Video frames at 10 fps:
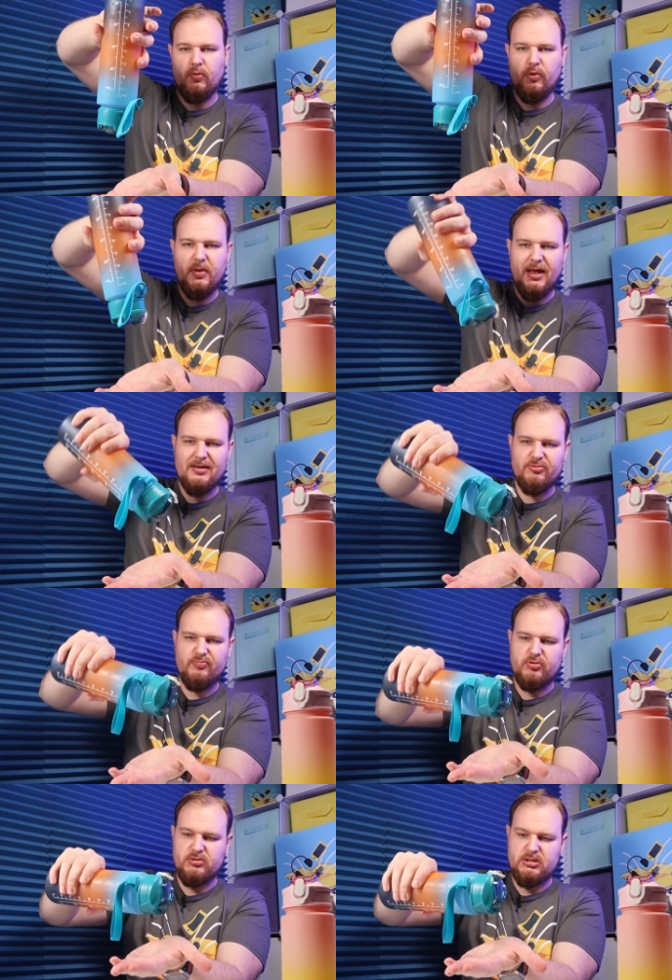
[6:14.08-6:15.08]
will be
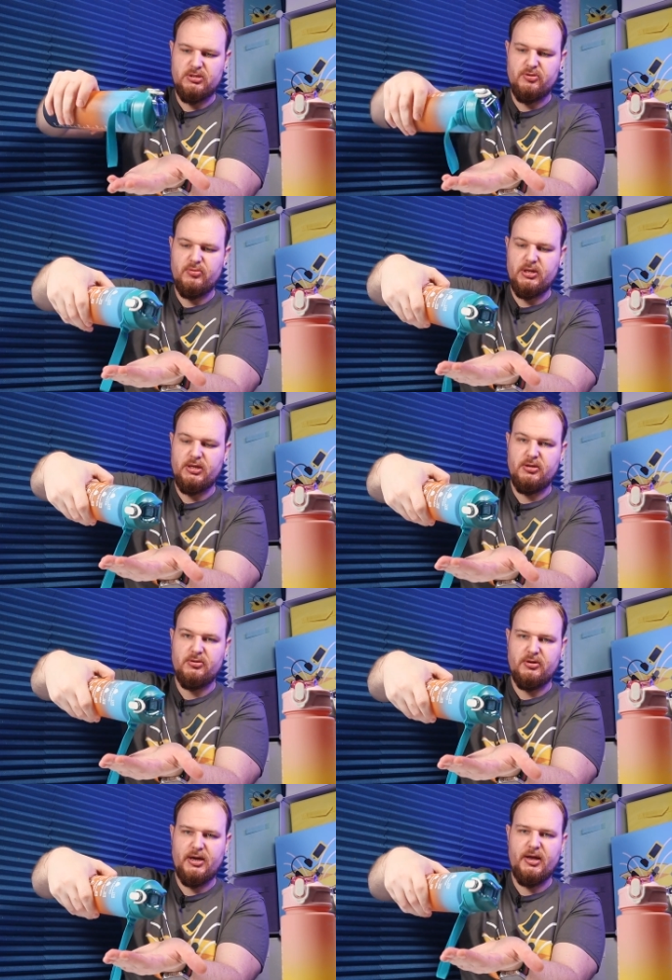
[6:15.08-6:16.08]
100% no
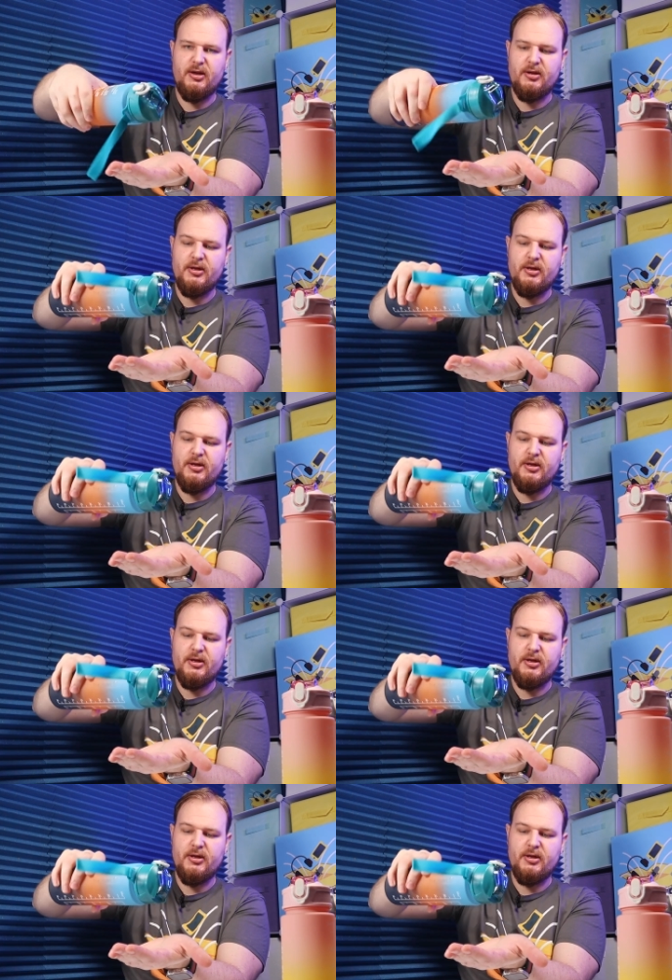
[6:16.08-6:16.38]
leaking, okay?